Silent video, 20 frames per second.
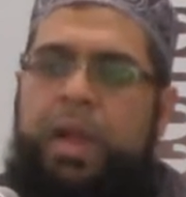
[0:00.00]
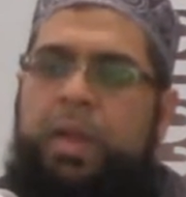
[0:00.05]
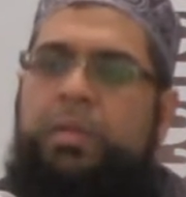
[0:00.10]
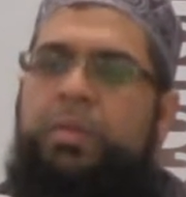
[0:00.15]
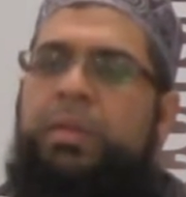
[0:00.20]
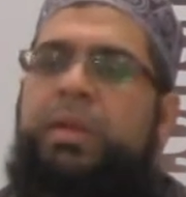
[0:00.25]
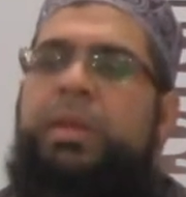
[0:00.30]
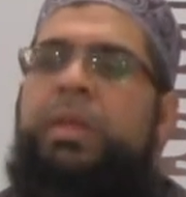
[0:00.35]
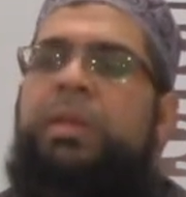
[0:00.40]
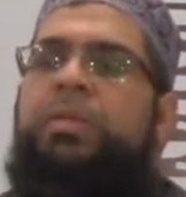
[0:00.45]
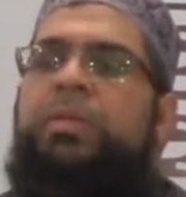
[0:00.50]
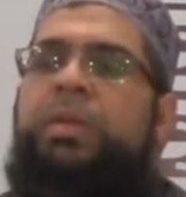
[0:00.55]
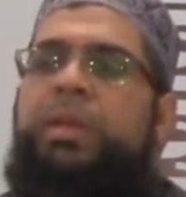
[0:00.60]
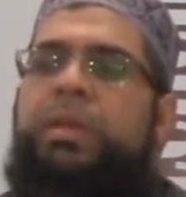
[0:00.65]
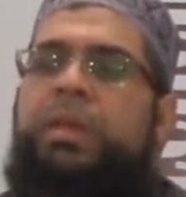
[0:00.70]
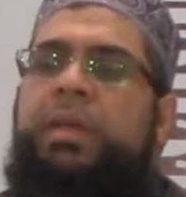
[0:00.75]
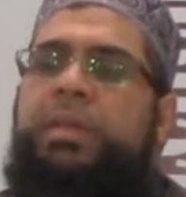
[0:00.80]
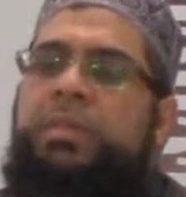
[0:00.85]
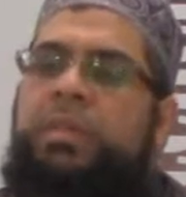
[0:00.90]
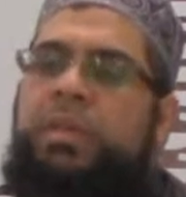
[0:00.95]
I will
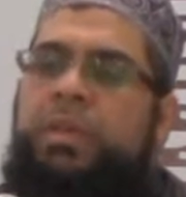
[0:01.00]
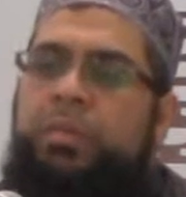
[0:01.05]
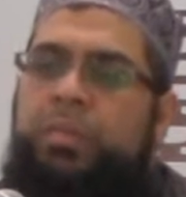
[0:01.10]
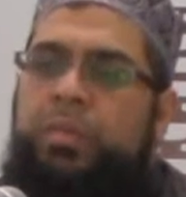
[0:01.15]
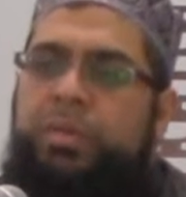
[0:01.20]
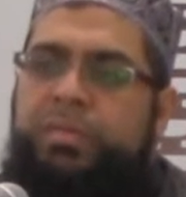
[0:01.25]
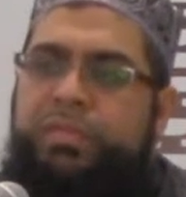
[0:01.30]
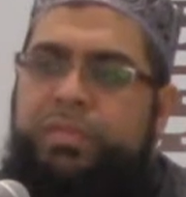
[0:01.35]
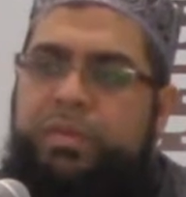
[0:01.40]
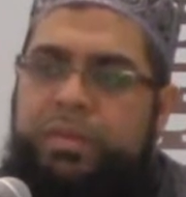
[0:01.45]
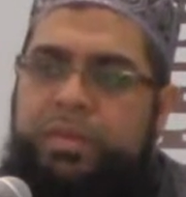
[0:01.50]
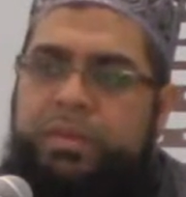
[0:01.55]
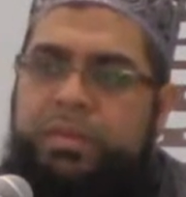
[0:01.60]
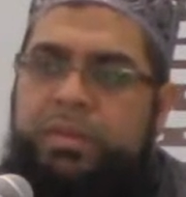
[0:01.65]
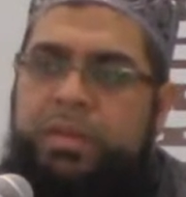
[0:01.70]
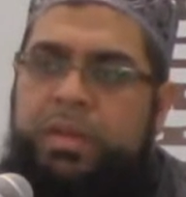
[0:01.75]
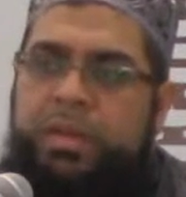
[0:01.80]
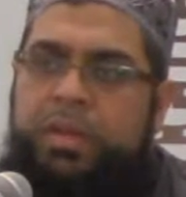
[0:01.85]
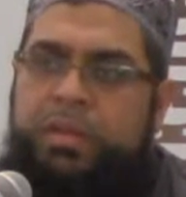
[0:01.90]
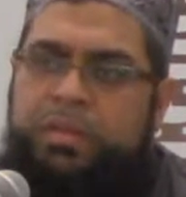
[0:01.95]
equally get the reward for
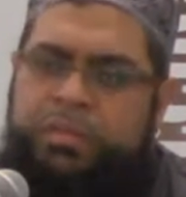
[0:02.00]
it.